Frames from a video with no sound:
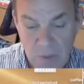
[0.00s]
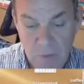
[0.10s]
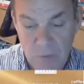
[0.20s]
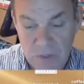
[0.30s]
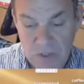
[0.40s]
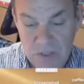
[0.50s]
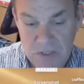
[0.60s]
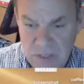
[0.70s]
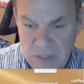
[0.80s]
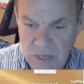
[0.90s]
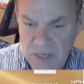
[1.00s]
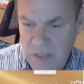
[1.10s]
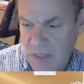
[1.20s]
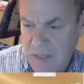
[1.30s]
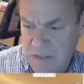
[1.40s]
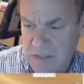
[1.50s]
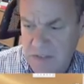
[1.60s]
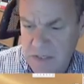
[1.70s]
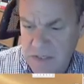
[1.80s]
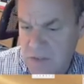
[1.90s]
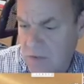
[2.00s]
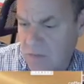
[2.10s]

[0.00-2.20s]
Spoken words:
which is it's sort of